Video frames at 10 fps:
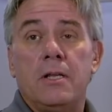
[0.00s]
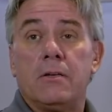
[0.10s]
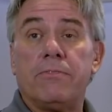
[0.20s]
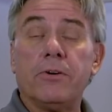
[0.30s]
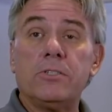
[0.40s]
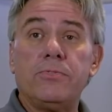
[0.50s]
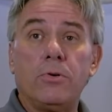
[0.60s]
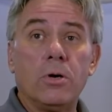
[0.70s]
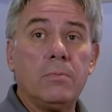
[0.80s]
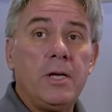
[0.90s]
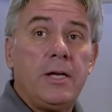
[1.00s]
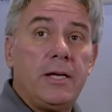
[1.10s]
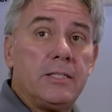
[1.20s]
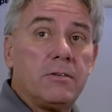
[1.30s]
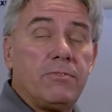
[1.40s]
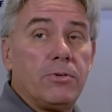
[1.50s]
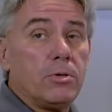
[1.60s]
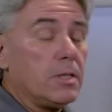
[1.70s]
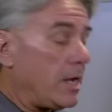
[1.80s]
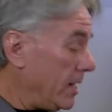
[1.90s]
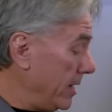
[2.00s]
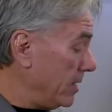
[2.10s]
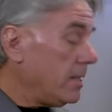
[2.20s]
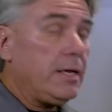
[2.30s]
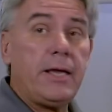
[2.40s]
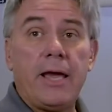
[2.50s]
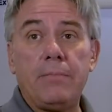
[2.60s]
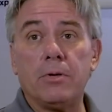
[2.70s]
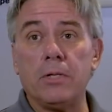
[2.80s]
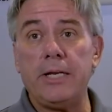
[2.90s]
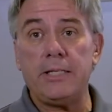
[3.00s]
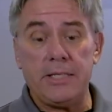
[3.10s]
The first form is a full line cable leak